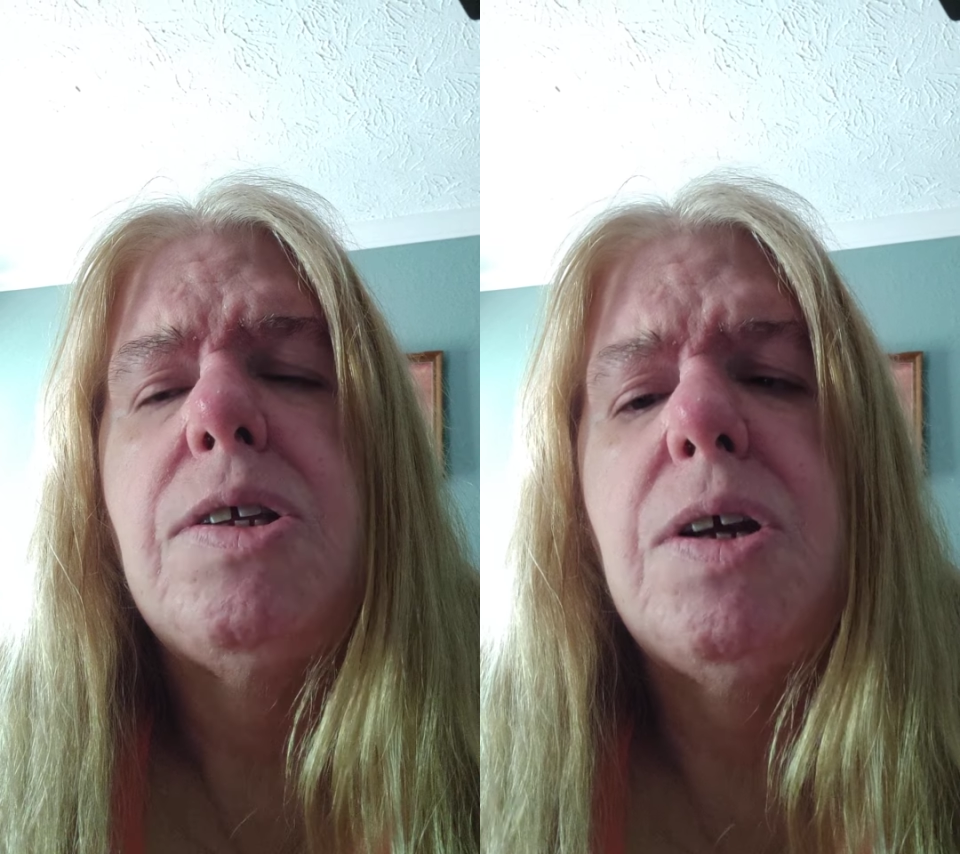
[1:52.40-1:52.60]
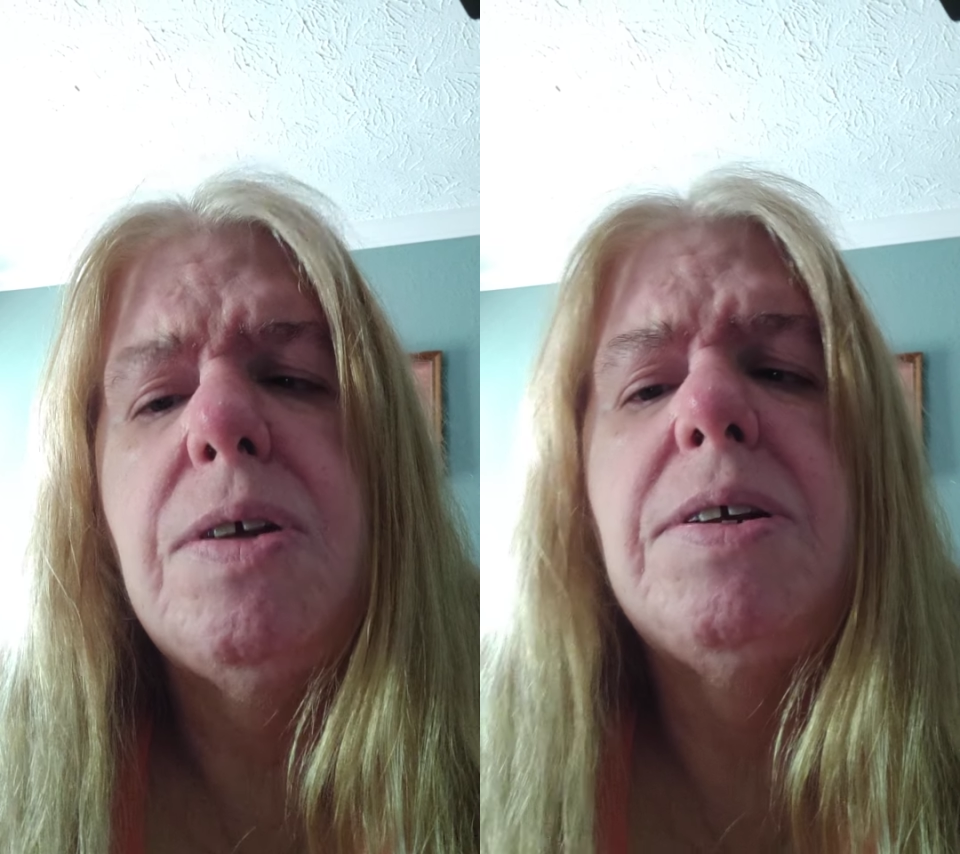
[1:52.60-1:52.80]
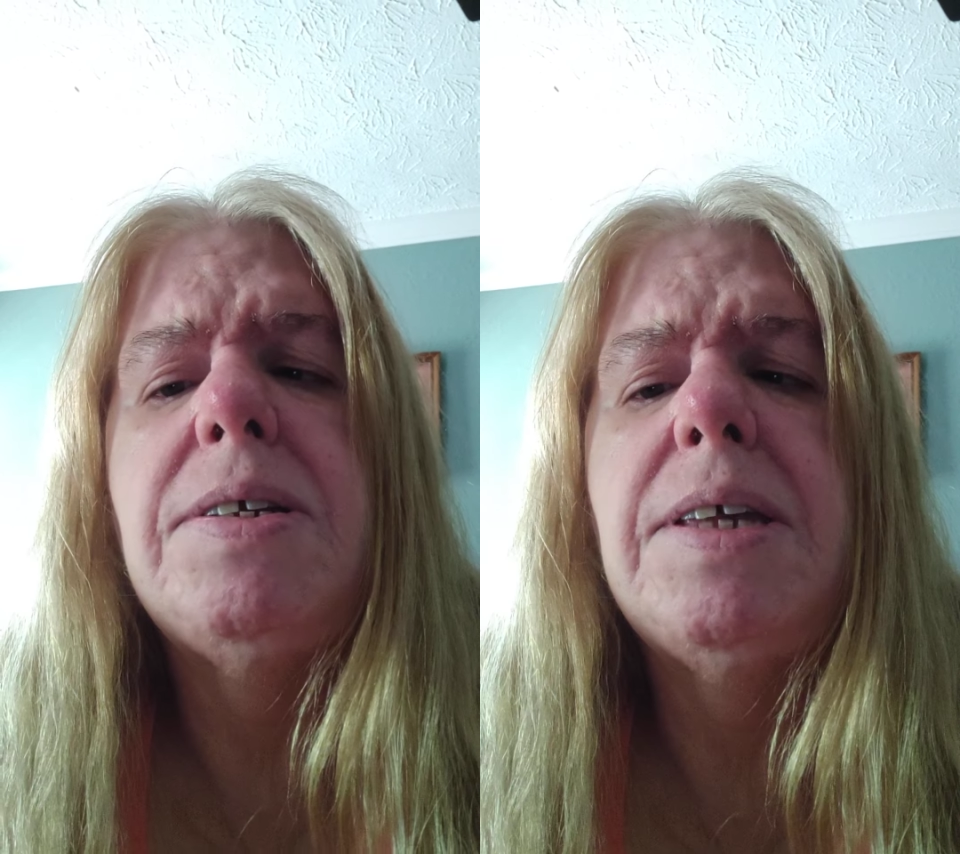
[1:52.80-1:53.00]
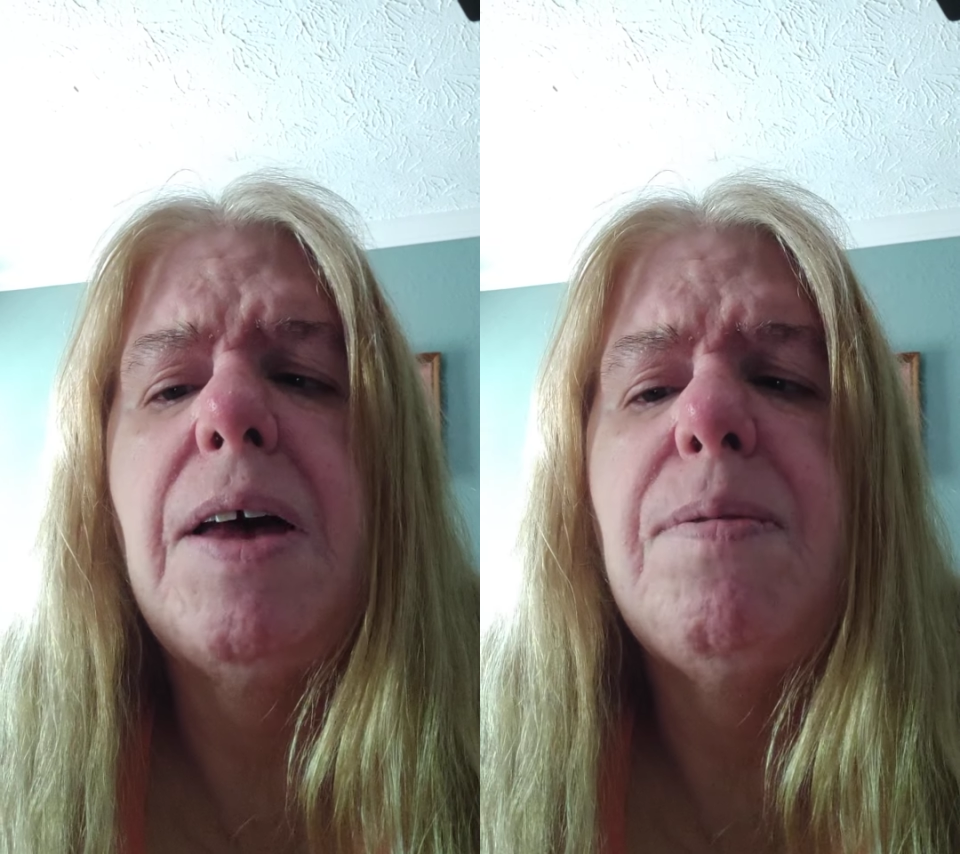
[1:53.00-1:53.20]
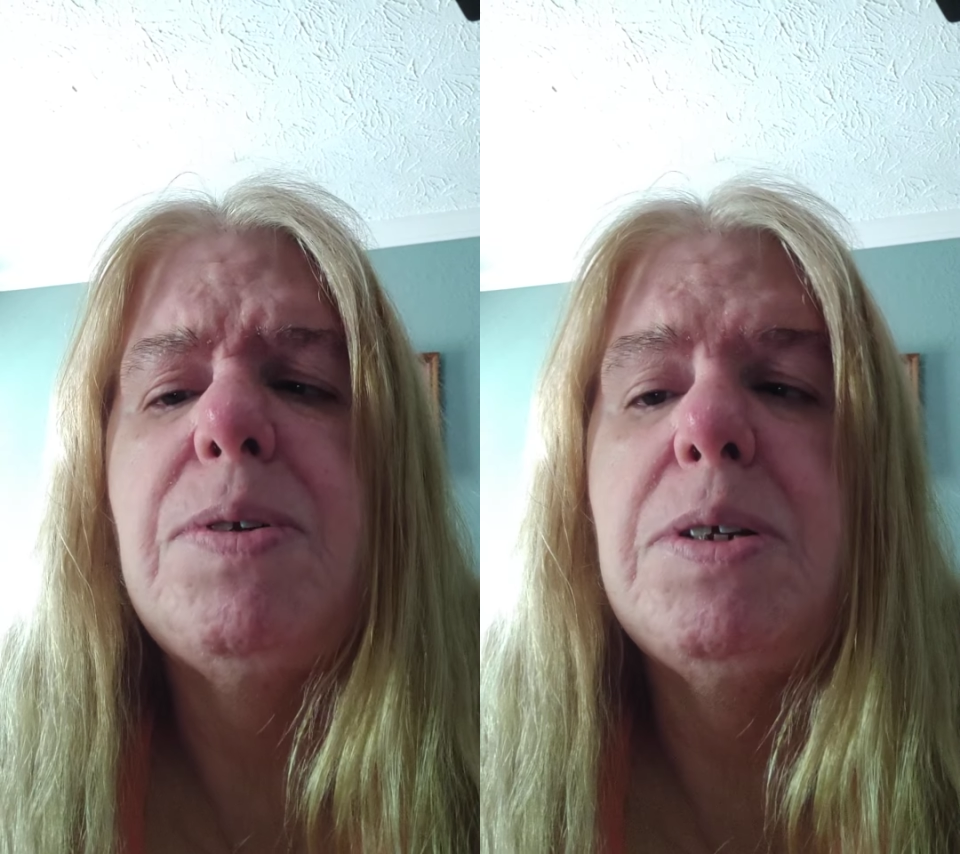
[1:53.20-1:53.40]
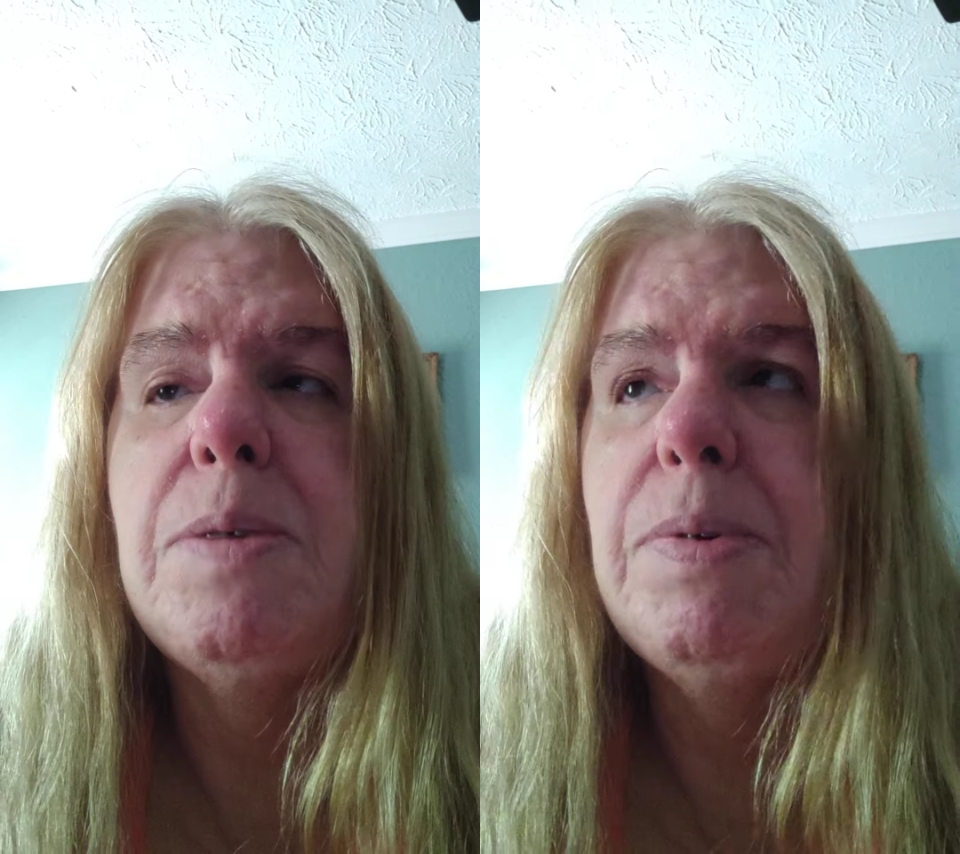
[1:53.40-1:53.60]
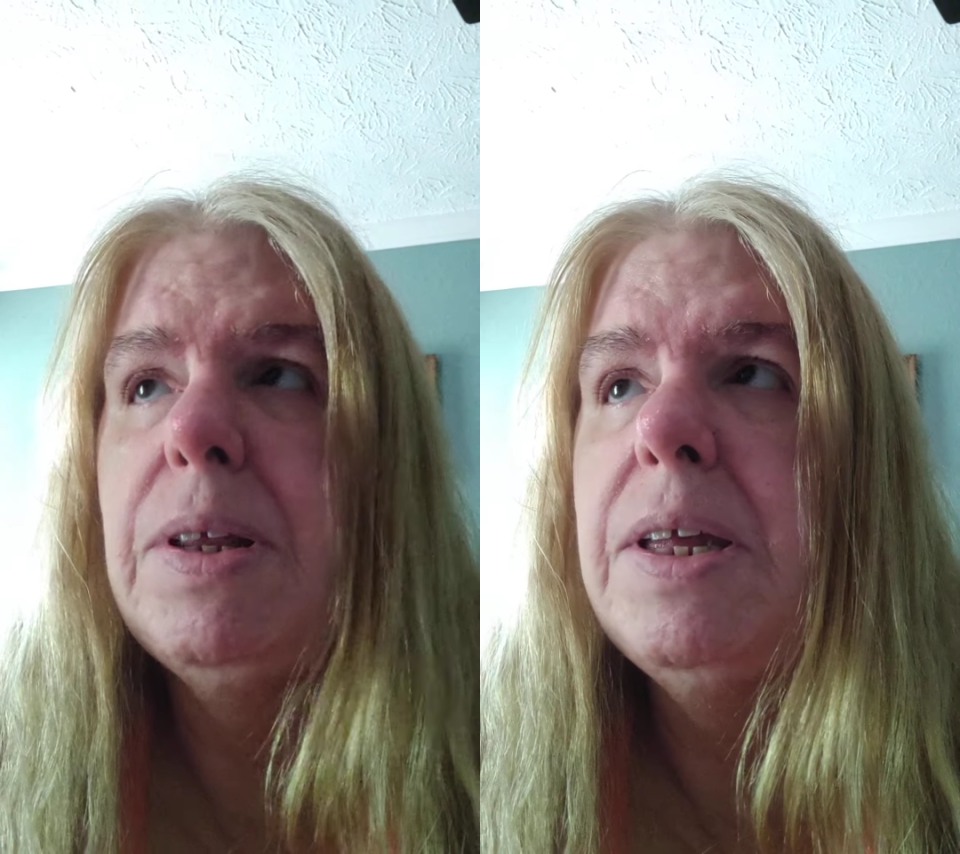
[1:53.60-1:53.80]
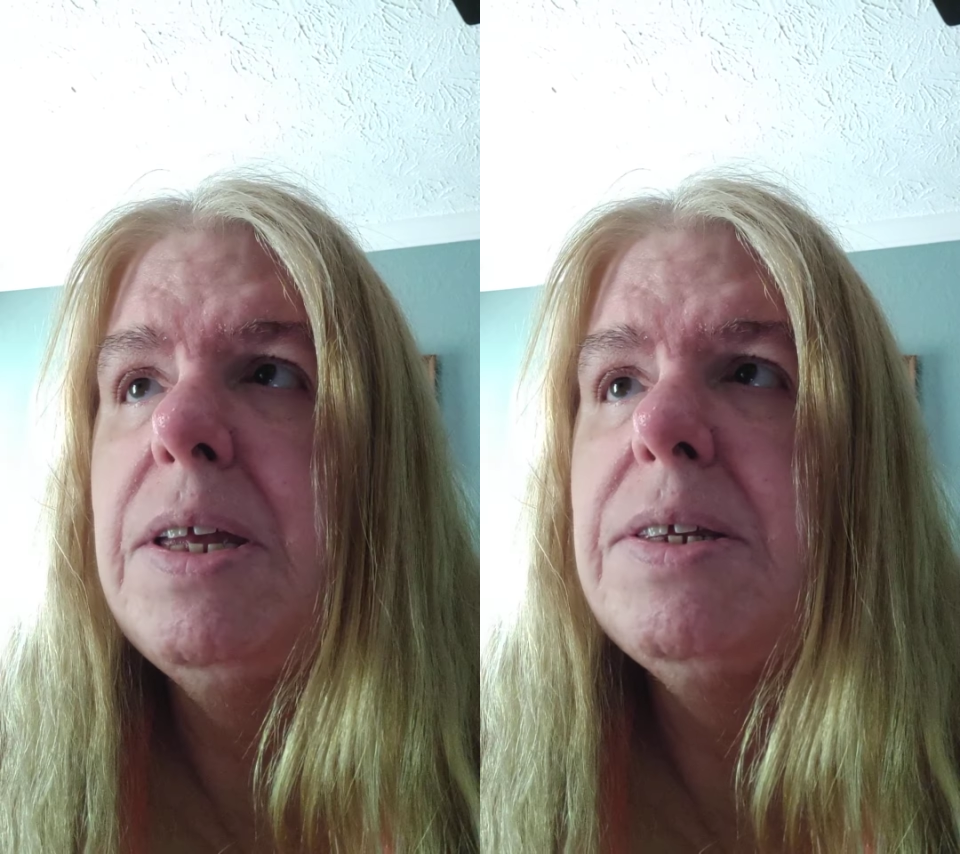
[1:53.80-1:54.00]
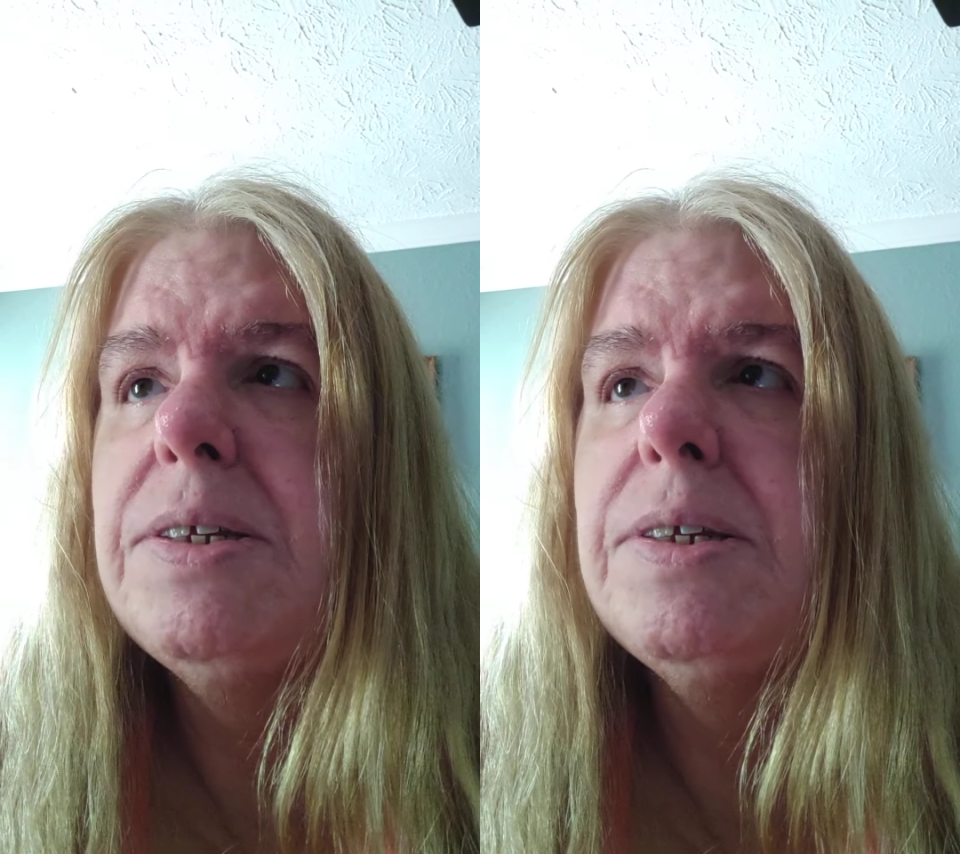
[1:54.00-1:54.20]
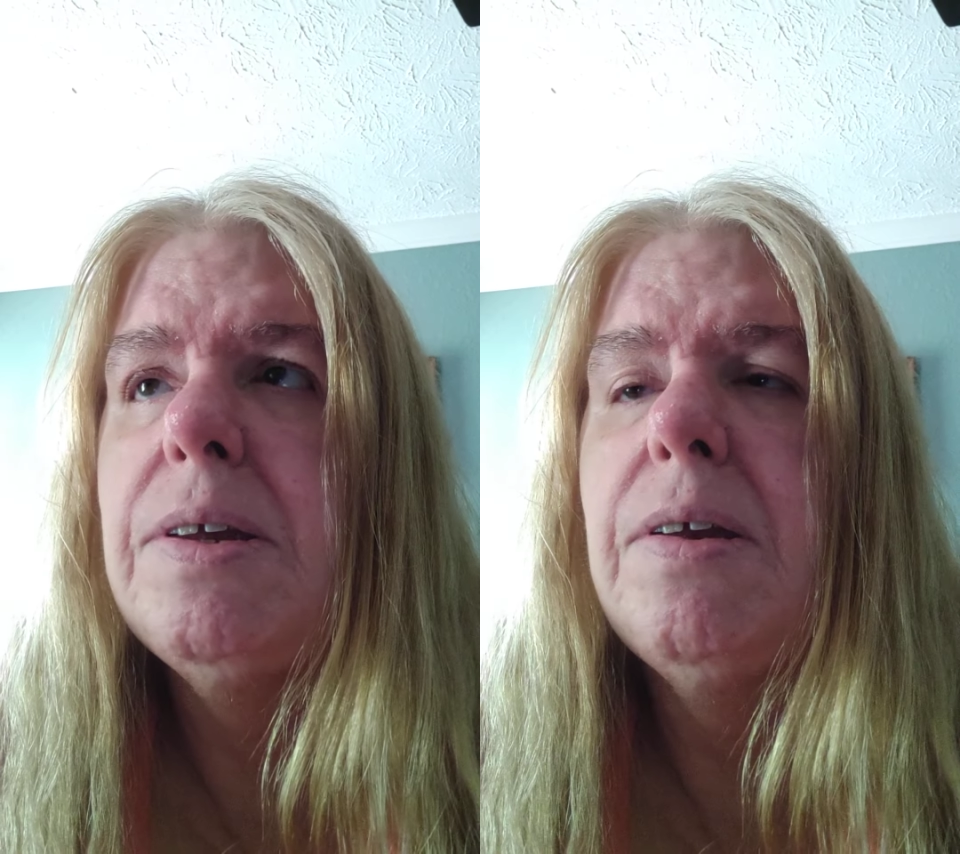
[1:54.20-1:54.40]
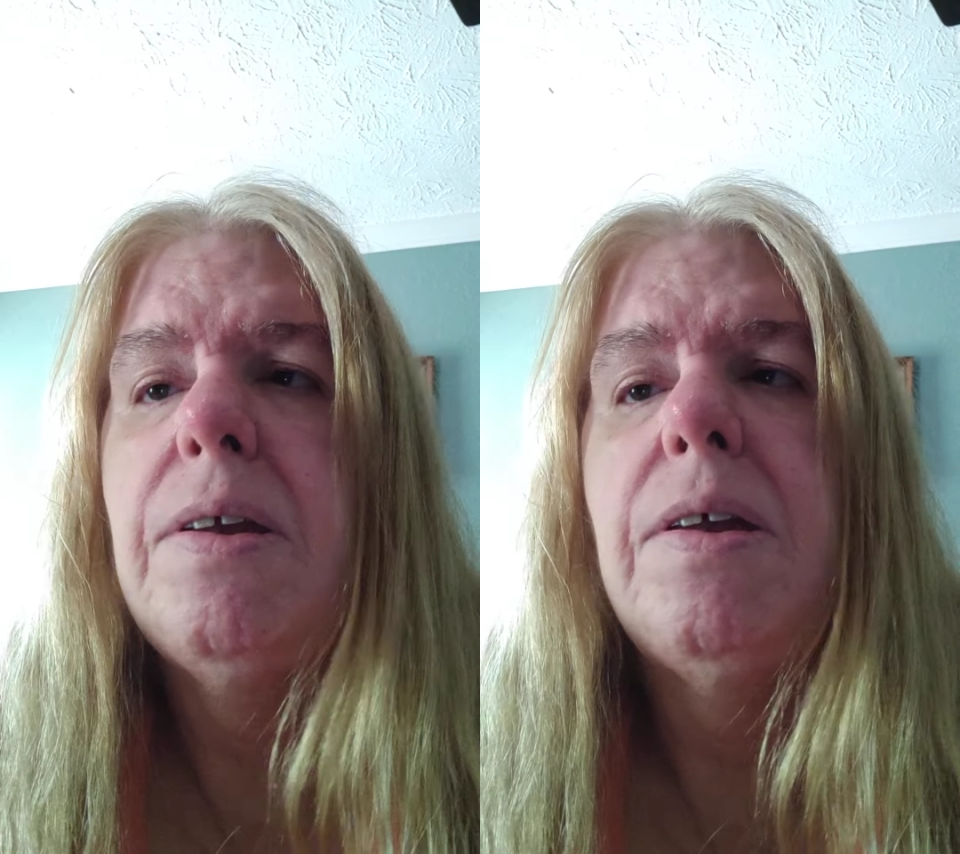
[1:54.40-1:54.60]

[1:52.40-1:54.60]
turn yourself to the police.